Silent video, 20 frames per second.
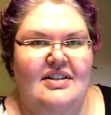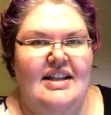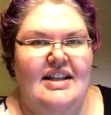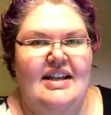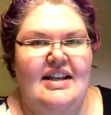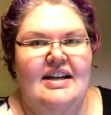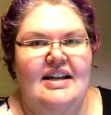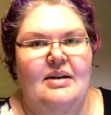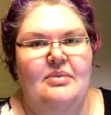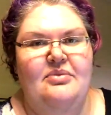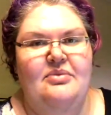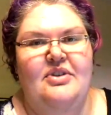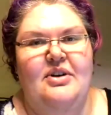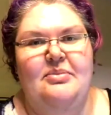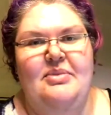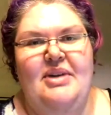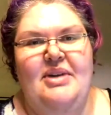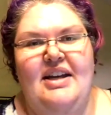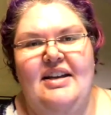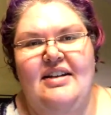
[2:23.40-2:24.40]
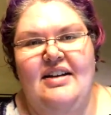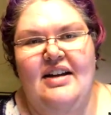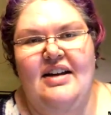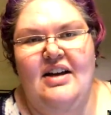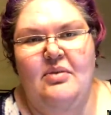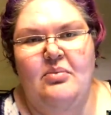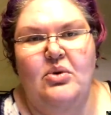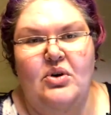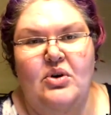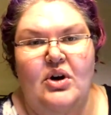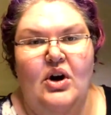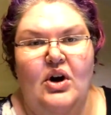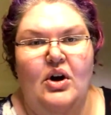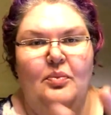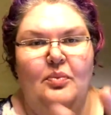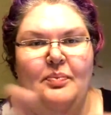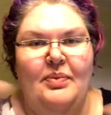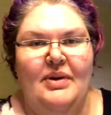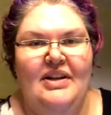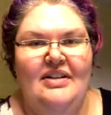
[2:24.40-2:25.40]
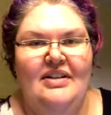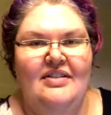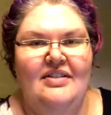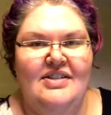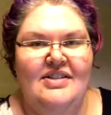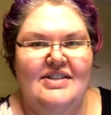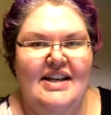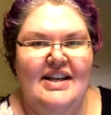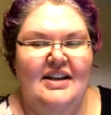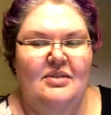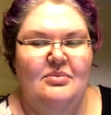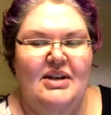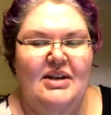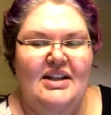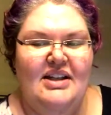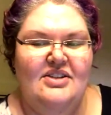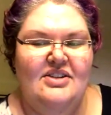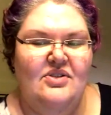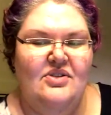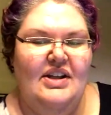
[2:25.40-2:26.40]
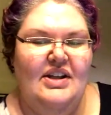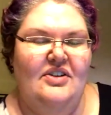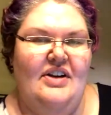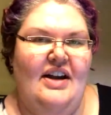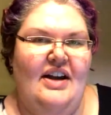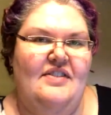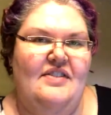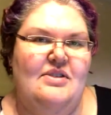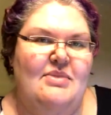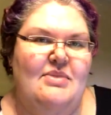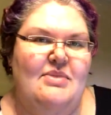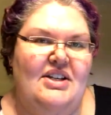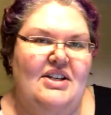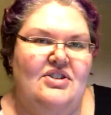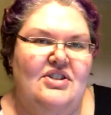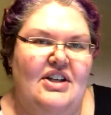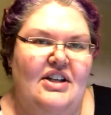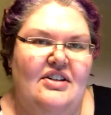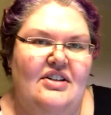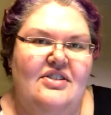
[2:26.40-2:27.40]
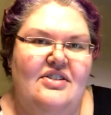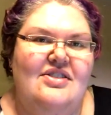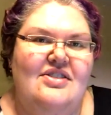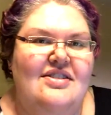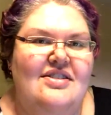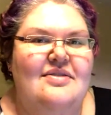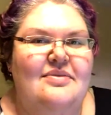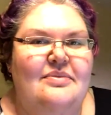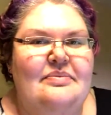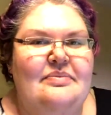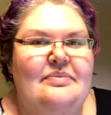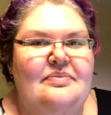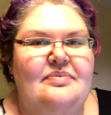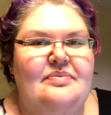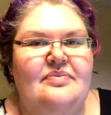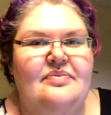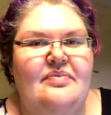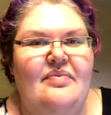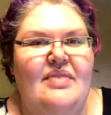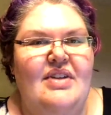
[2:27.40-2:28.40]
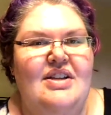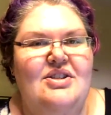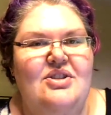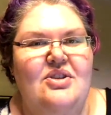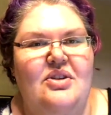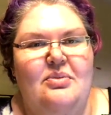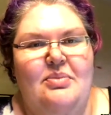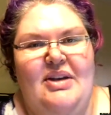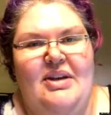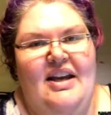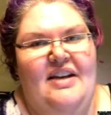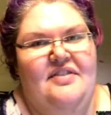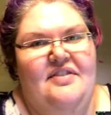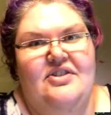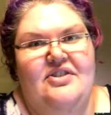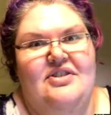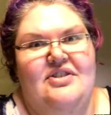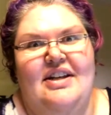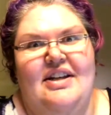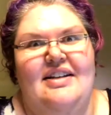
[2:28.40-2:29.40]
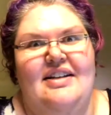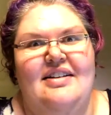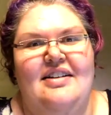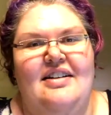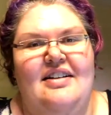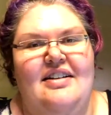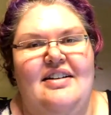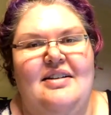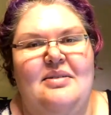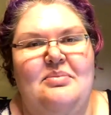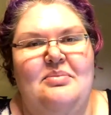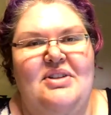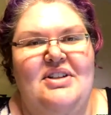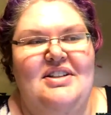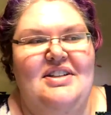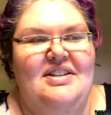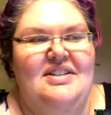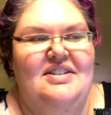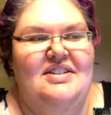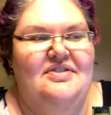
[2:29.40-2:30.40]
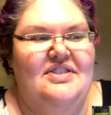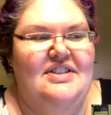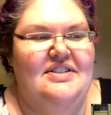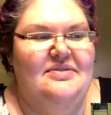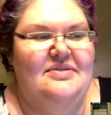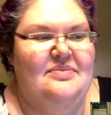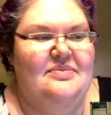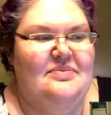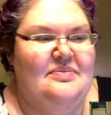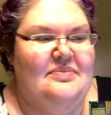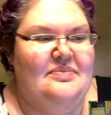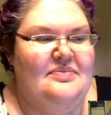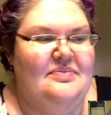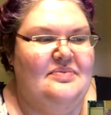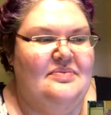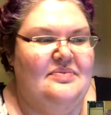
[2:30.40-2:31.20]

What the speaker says: And they come from a more open sand bed, so they don't have as many shells. So their behavior is like completely different.